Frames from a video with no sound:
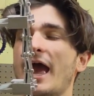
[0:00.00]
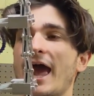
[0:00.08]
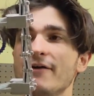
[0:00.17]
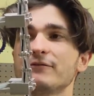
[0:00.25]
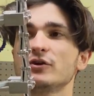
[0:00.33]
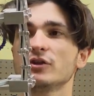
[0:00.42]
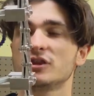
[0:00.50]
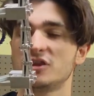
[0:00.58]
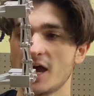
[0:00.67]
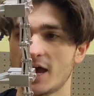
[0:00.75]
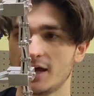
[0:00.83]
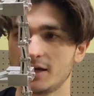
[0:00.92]
After
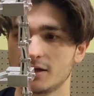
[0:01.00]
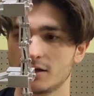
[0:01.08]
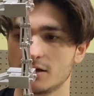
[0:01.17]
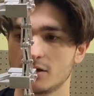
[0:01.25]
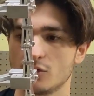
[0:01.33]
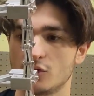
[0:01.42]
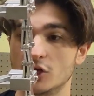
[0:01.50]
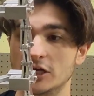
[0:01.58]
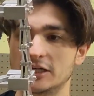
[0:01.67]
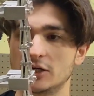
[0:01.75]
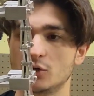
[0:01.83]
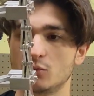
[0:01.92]
that,
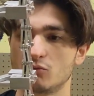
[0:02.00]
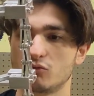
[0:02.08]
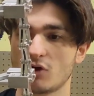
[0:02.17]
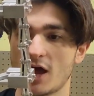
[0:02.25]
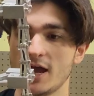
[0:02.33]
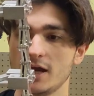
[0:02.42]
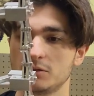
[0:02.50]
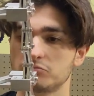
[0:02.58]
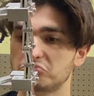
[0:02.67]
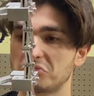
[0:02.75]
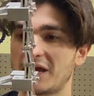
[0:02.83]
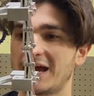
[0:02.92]
the ride
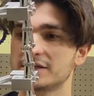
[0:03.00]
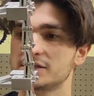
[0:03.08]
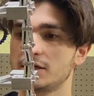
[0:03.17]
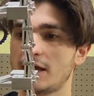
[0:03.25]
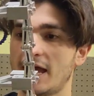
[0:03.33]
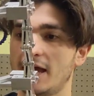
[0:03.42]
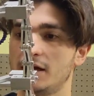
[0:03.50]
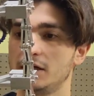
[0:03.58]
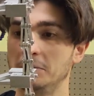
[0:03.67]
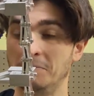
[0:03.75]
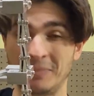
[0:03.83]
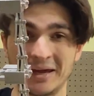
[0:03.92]
hasn't had
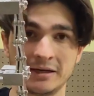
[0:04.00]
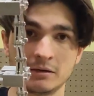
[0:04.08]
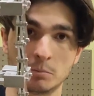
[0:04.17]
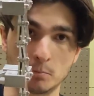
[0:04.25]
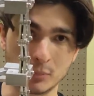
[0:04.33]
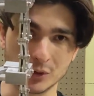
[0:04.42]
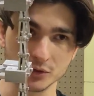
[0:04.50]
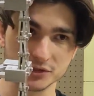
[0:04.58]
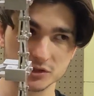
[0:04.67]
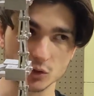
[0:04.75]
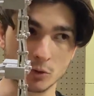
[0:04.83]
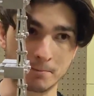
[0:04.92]
any bent
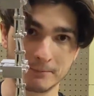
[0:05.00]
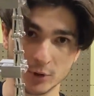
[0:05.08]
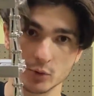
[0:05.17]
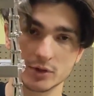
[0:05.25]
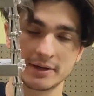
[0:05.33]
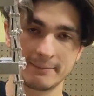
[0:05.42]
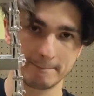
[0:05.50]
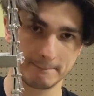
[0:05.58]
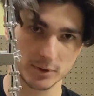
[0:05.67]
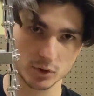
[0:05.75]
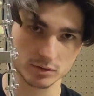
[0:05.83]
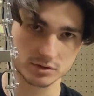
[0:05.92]
bolts or broken
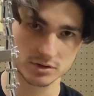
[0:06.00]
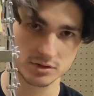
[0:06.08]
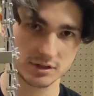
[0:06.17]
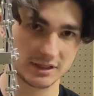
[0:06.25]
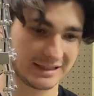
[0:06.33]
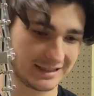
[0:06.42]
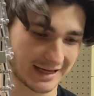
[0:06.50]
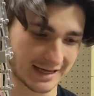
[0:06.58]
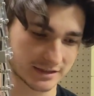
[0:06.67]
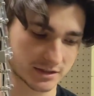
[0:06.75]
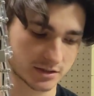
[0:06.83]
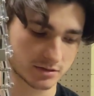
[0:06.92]
bolts
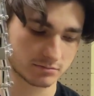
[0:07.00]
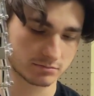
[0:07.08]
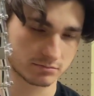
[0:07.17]
yet.